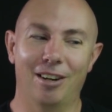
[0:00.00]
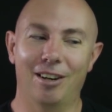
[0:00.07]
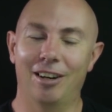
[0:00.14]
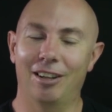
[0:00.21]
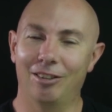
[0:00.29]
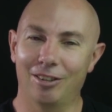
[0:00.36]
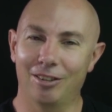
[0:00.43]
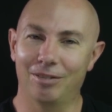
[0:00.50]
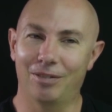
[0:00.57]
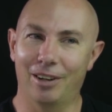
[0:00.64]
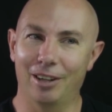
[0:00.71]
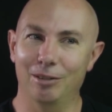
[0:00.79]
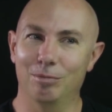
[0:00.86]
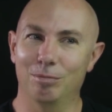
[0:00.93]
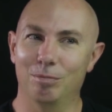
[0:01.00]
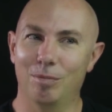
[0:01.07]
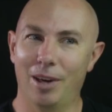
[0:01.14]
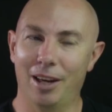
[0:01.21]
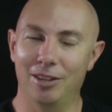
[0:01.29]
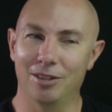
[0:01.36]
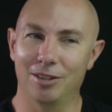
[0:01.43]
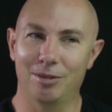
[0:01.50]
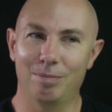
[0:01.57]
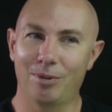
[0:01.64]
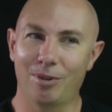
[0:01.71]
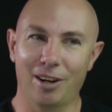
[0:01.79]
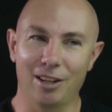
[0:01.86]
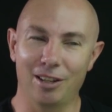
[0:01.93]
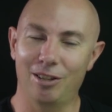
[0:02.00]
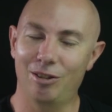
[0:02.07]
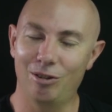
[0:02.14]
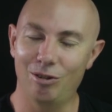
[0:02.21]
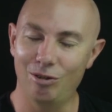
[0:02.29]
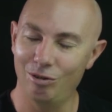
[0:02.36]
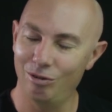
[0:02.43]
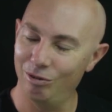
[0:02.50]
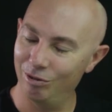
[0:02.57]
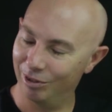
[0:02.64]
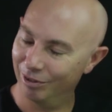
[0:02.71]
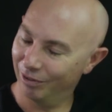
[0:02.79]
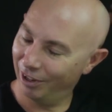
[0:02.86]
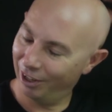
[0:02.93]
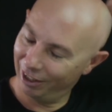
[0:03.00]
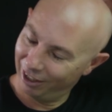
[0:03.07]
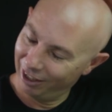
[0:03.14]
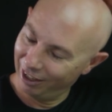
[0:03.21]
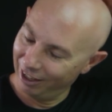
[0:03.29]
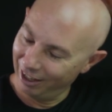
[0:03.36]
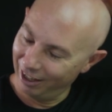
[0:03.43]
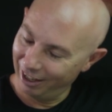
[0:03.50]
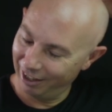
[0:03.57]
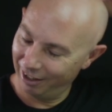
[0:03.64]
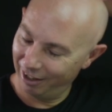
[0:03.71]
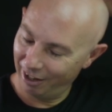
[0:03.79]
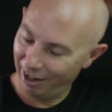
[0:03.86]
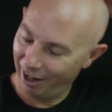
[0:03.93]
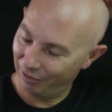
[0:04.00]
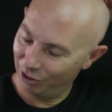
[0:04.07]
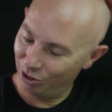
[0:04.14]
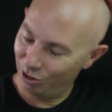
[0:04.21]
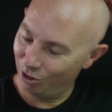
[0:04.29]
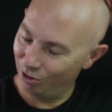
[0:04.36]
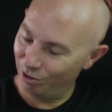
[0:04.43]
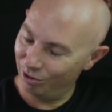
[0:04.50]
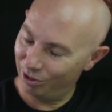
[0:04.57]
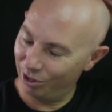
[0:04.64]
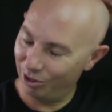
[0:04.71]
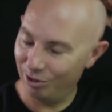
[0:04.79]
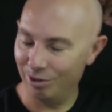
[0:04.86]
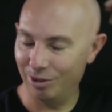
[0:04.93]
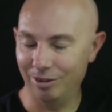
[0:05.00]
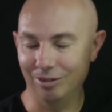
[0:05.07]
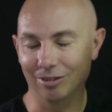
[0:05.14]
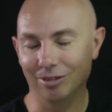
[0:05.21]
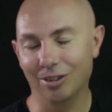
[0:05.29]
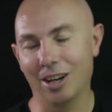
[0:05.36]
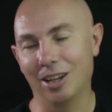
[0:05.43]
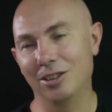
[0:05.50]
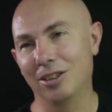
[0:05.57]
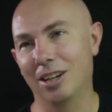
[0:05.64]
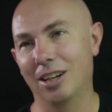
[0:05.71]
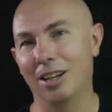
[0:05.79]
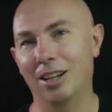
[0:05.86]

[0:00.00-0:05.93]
a lot of fun and just create a huge event. And then you have to choose to do it in Russia